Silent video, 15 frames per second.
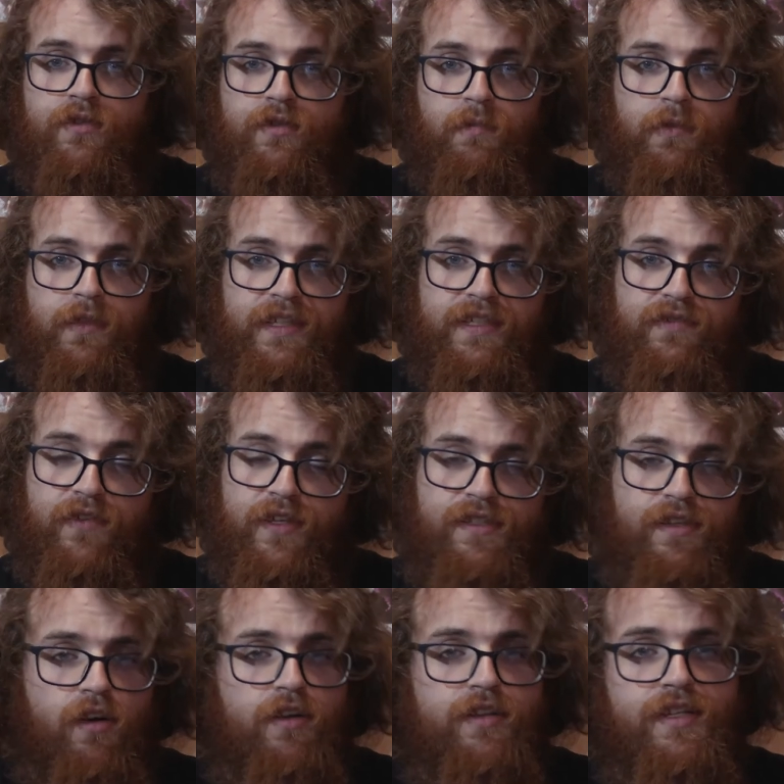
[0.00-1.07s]
so please
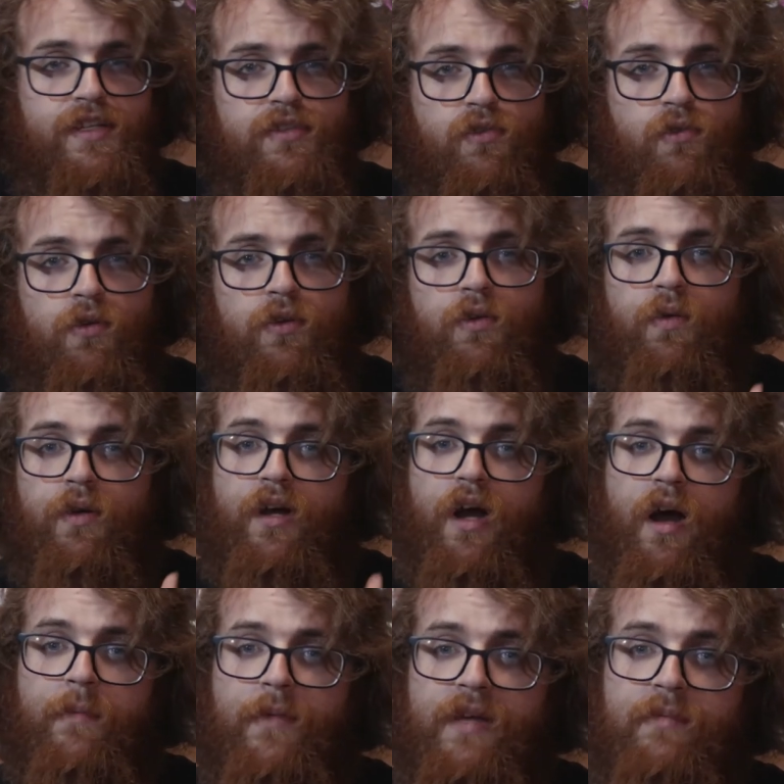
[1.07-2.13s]
visit our Discord or
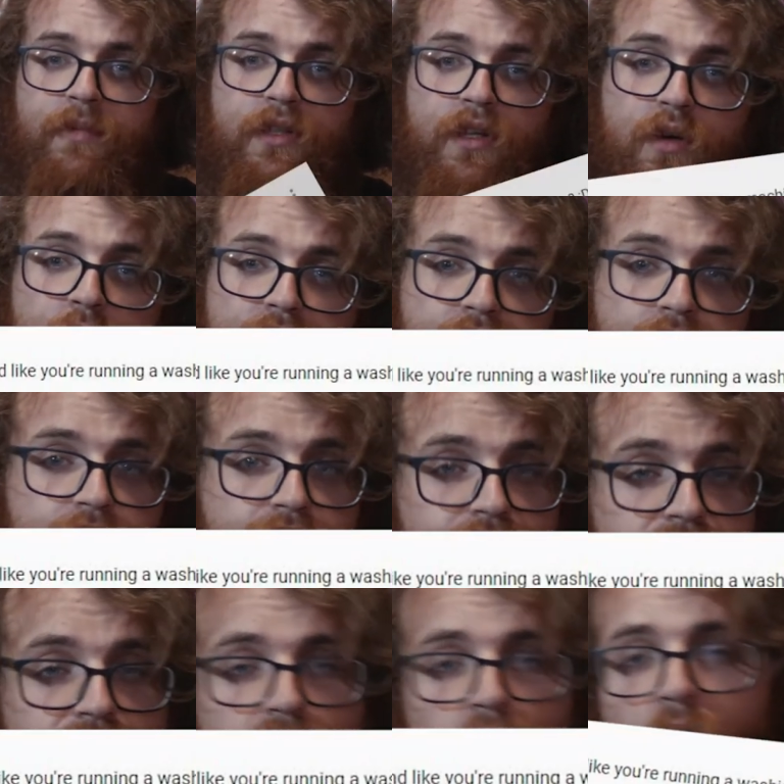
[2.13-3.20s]
comment below with a
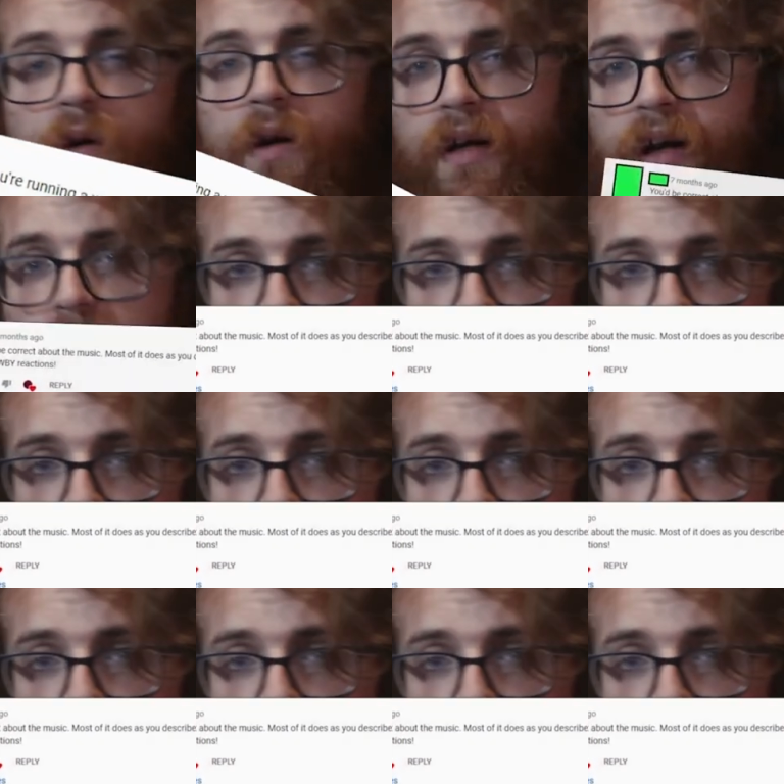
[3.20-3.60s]
critique or a